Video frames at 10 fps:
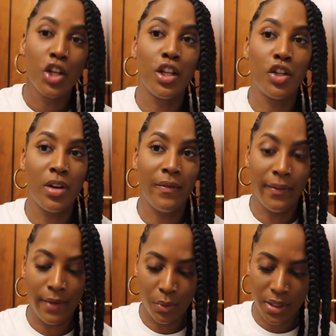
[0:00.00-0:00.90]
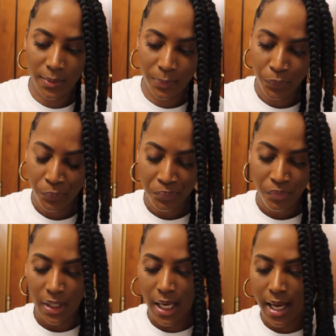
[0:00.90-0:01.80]
the Trevi Fountain.
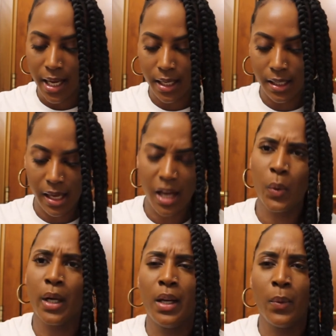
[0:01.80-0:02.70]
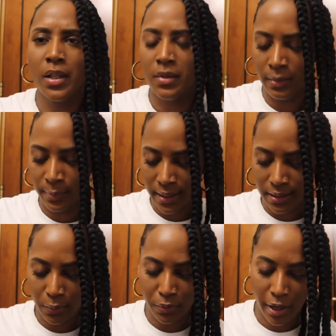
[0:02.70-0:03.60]
And I quickly went to a
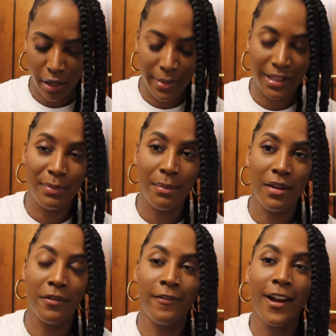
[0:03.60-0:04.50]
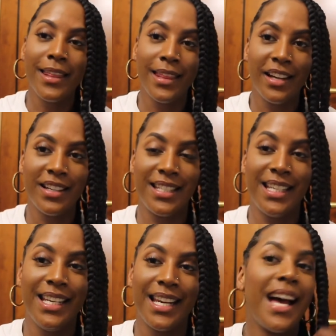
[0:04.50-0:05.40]
place that was recommended by my friend there to
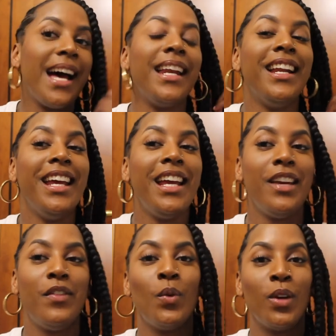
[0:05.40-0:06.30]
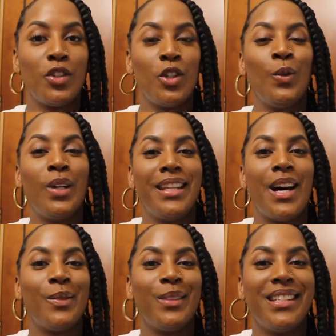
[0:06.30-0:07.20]
eat at. If you want to know what
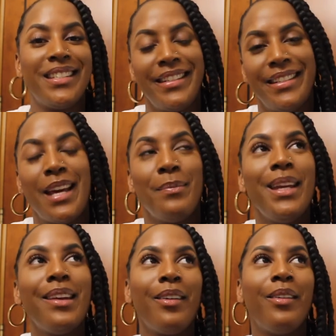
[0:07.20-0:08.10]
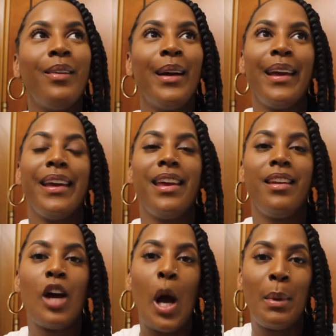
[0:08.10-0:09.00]
that was, just let me know
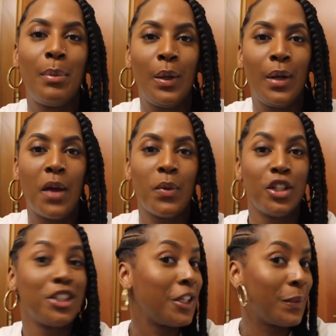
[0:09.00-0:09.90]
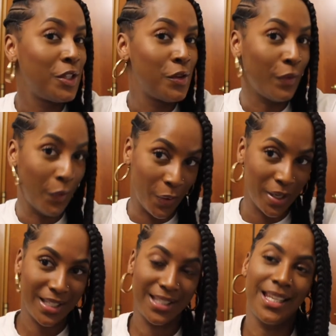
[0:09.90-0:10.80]
in a comment below and I will share it with you, of
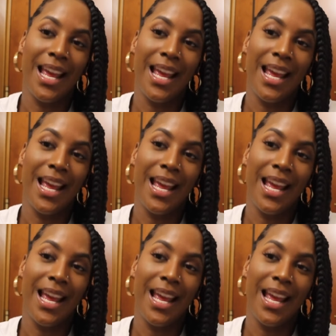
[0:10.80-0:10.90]
course.